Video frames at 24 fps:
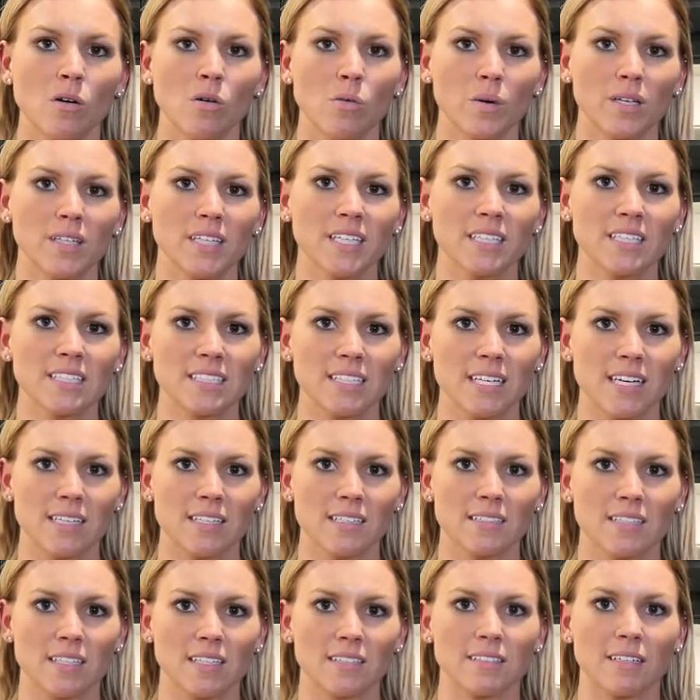What this
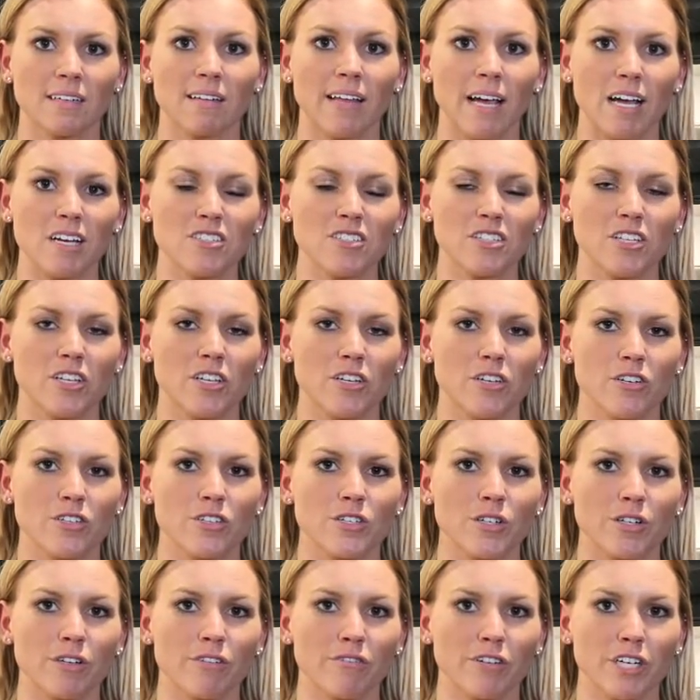does is it allows you to
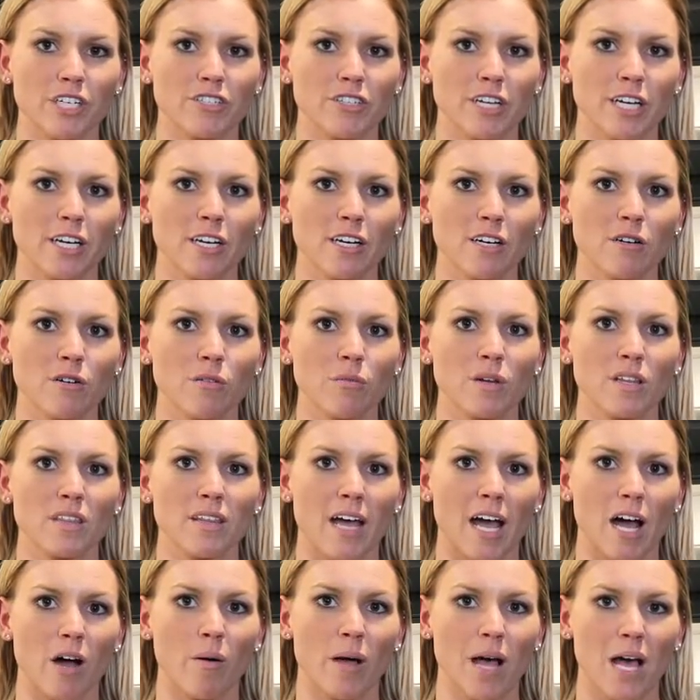use your refrigerator
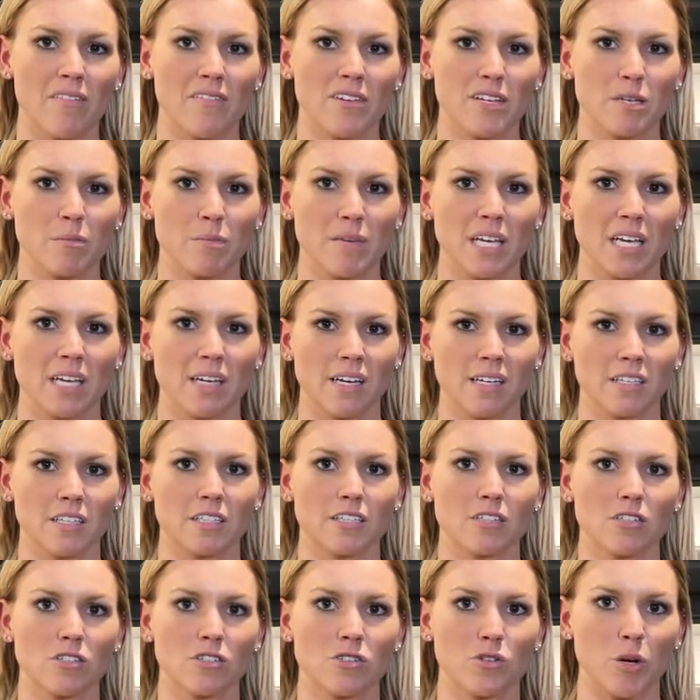without having to be
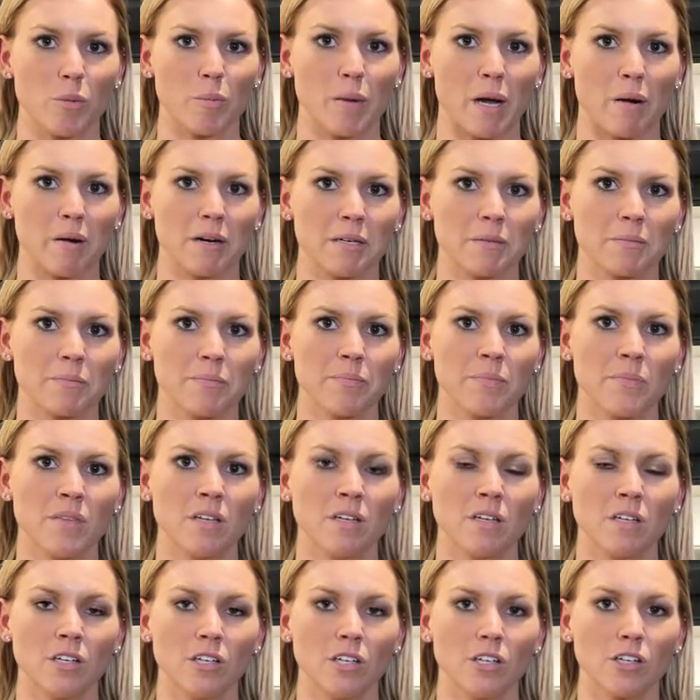connected to shore power.
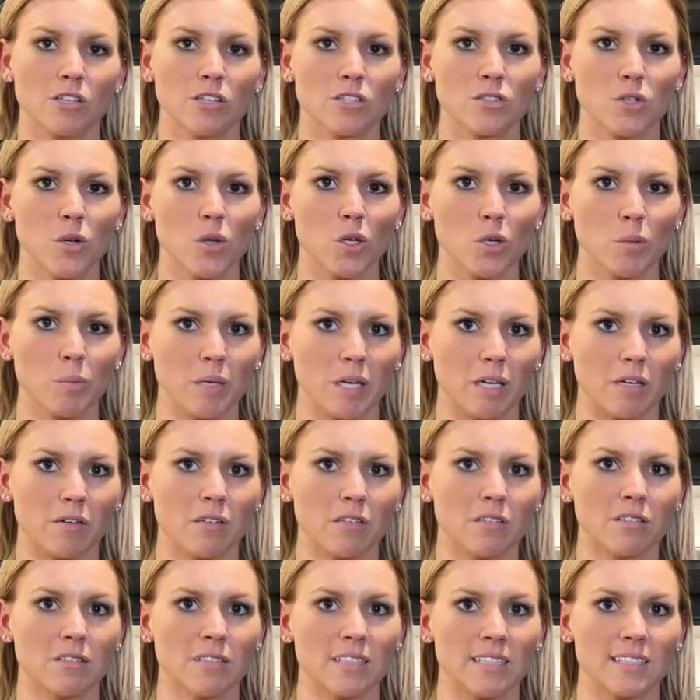Your solar
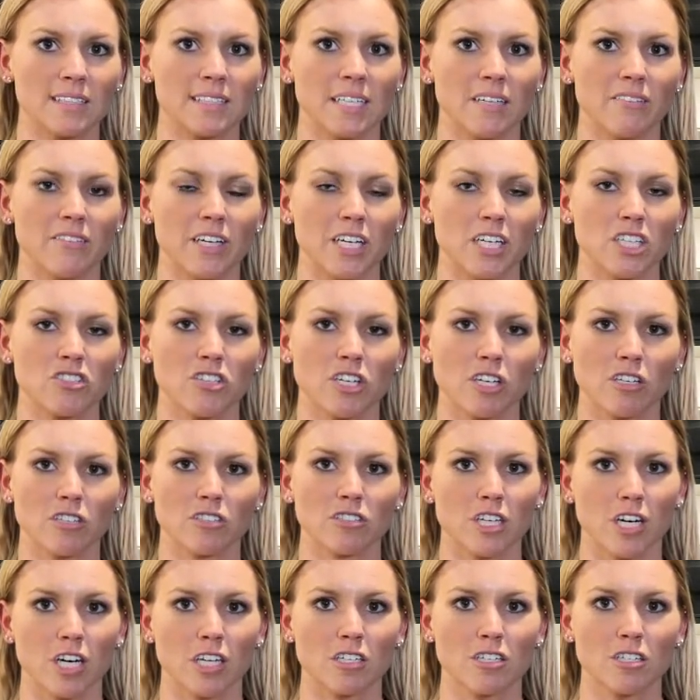panel is giving a
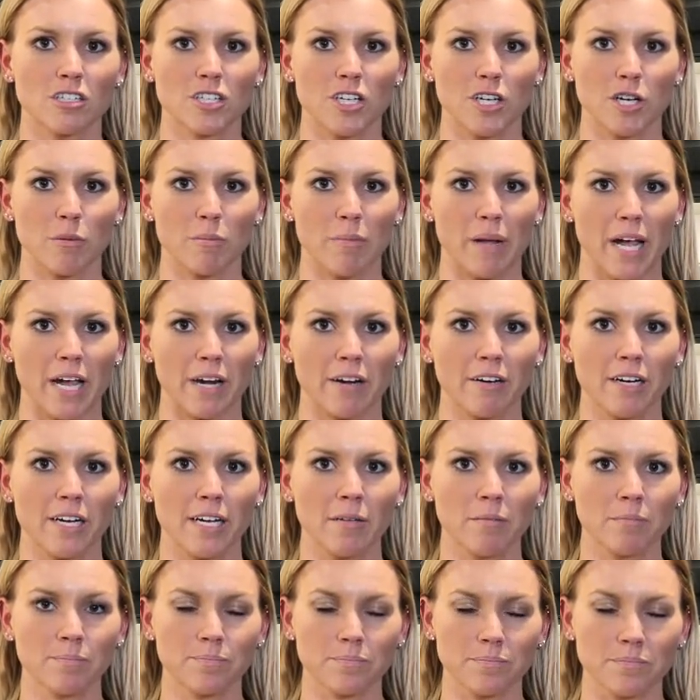trickle charge to your battery